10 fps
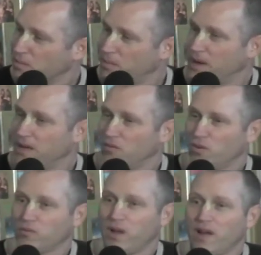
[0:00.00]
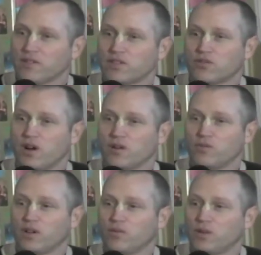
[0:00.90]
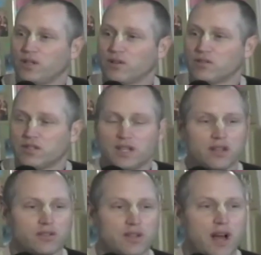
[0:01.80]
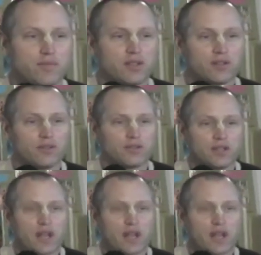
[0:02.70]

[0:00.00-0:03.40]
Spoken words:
But when we have a strong will, we don't see those obstacles